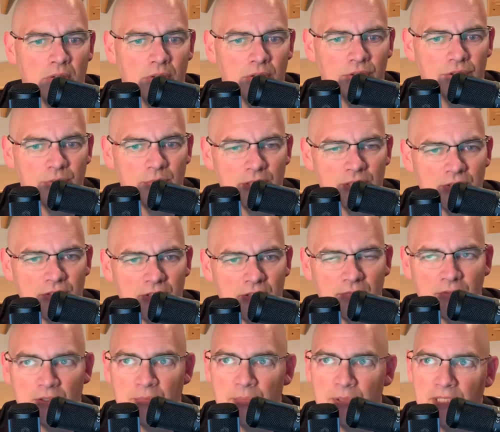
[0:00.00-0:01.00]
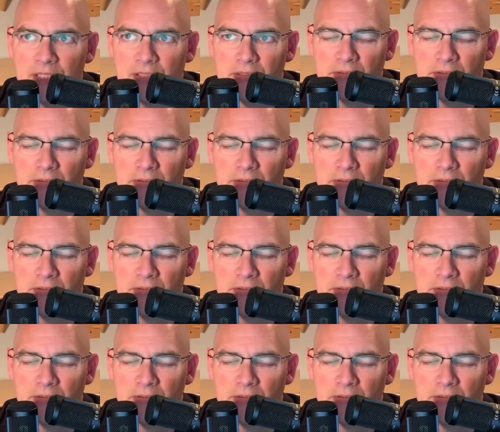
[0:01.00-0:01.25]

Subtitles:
Some of this stuff could be